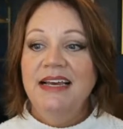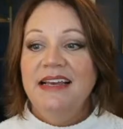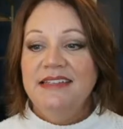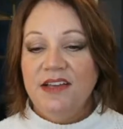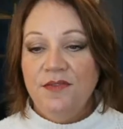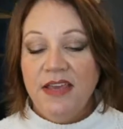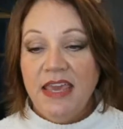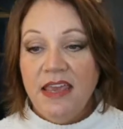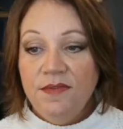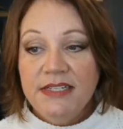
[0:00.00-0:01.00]
So the
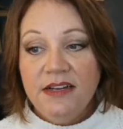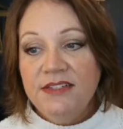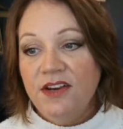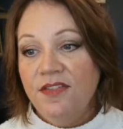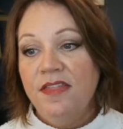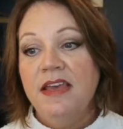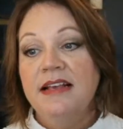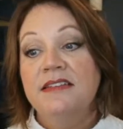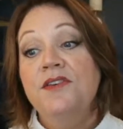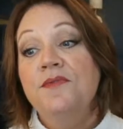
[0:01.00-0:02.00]
key results are the
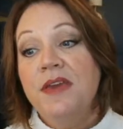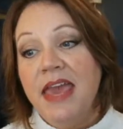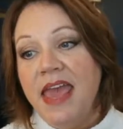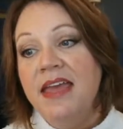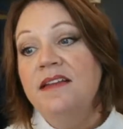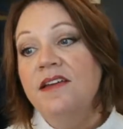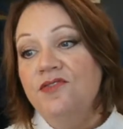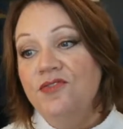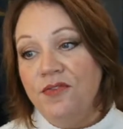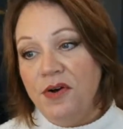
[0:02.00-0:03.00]
things you can
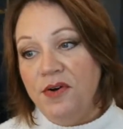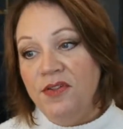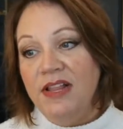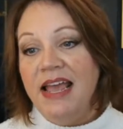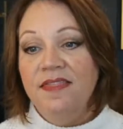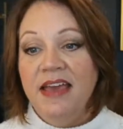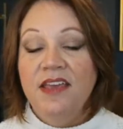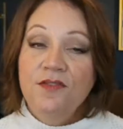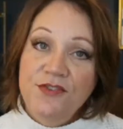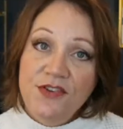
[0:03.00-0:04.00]
control and that
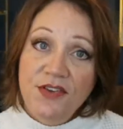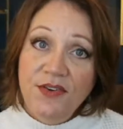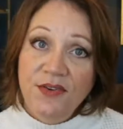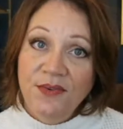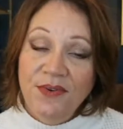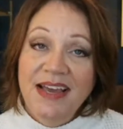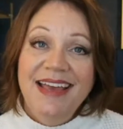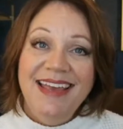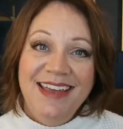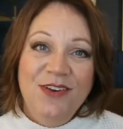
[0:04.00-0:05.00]
you do
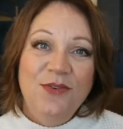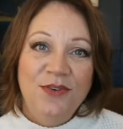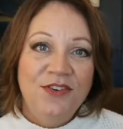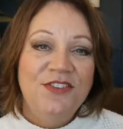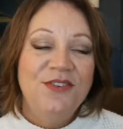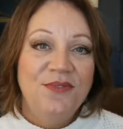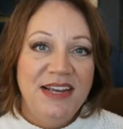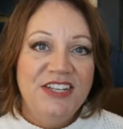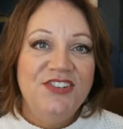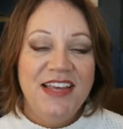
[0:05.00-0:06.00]
in order to
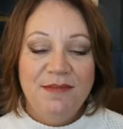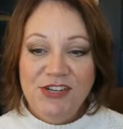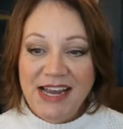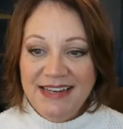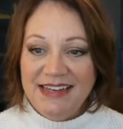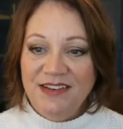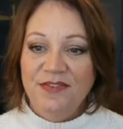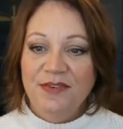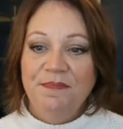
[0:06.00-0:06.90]
reach the objective.